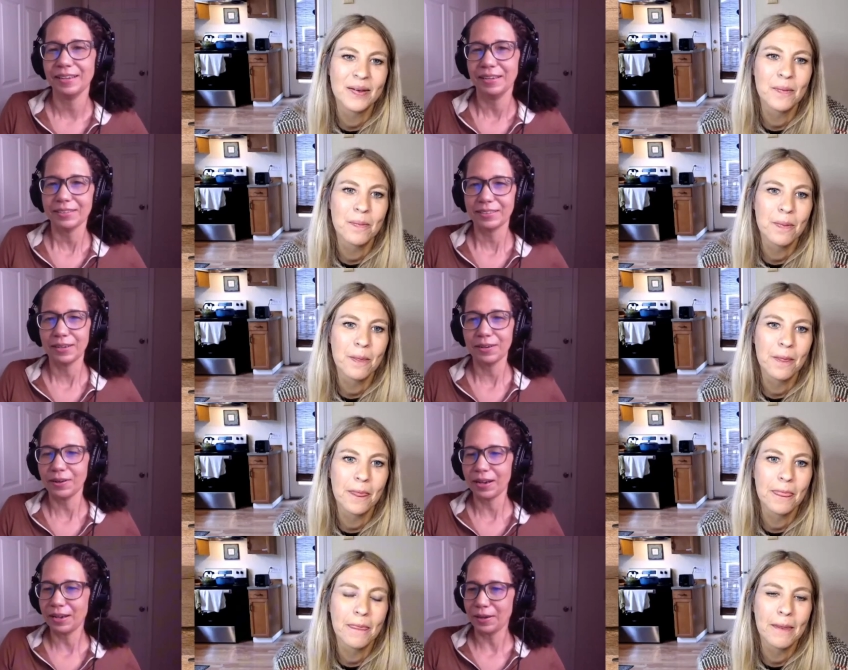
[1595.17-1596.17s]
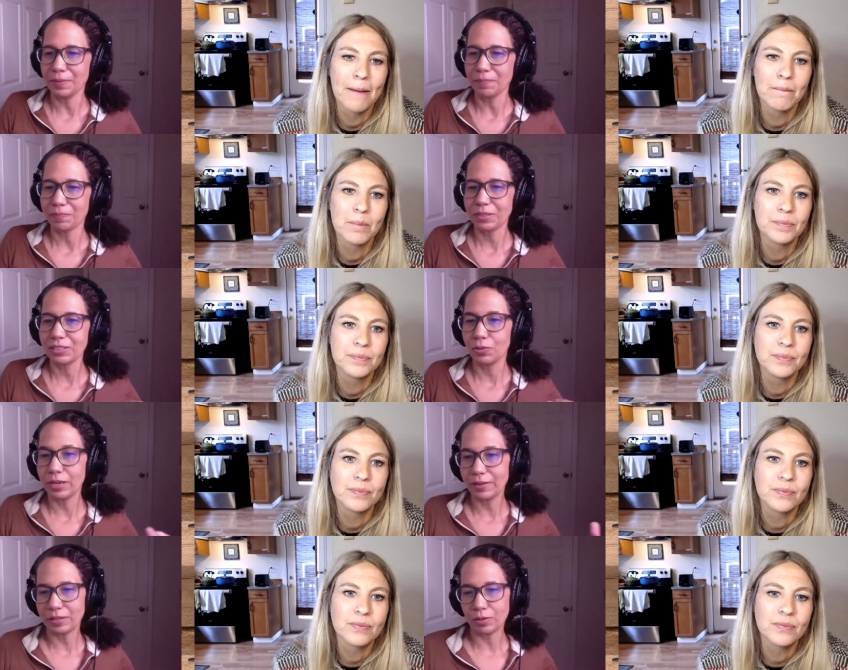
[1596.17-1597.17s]
Speaker 1: so um so we
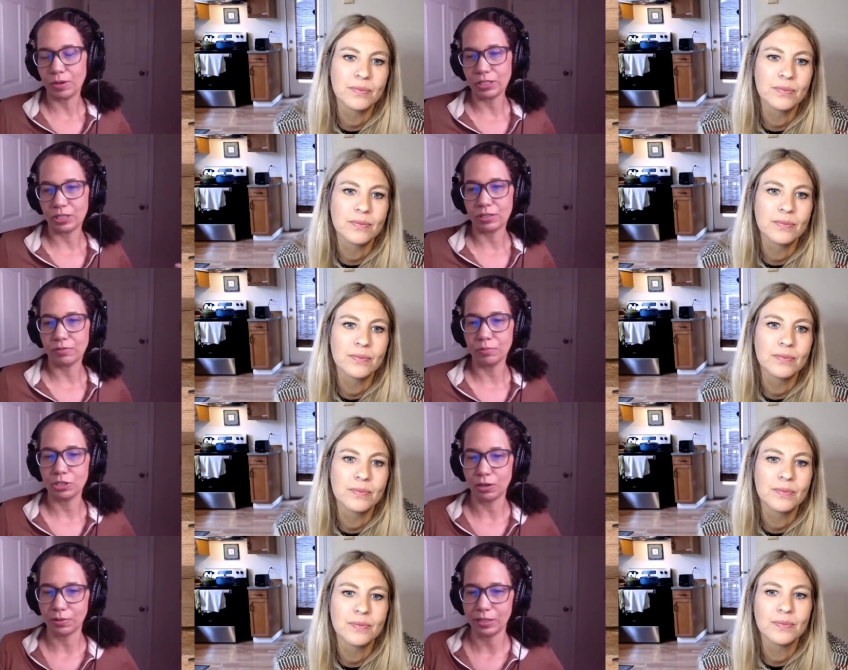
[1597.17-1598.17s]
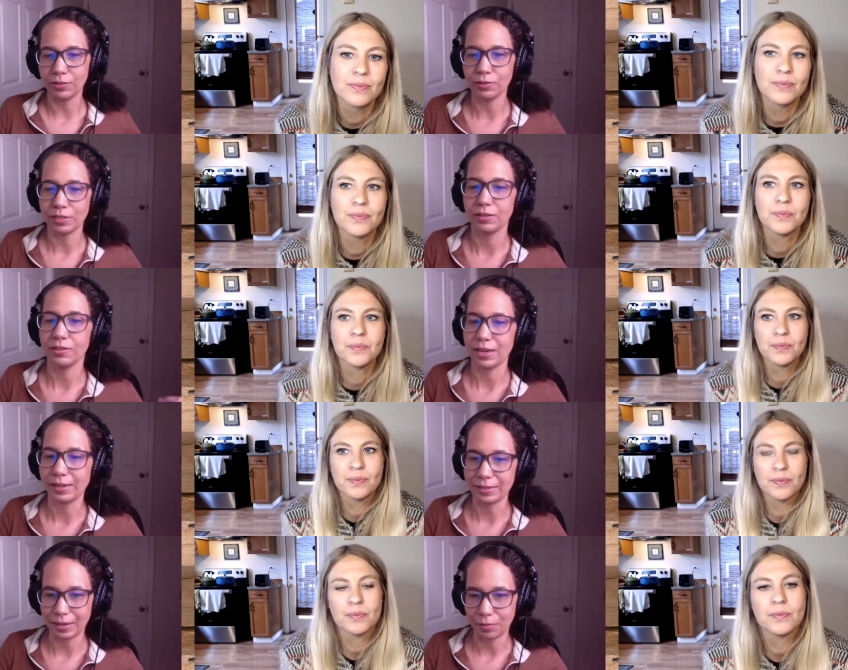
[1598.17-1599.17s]
have some questions from joni who is here is
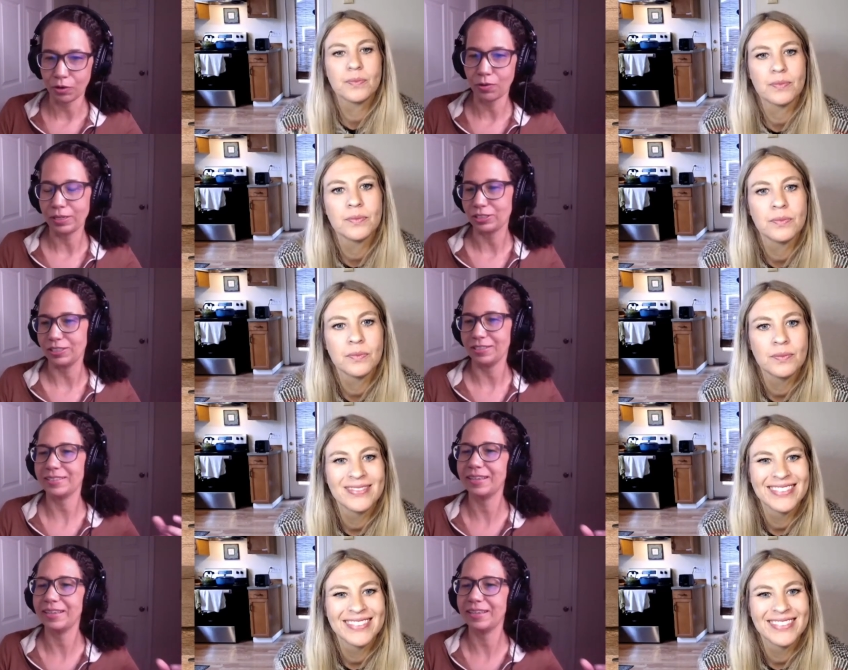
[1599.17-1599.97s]
asking more questions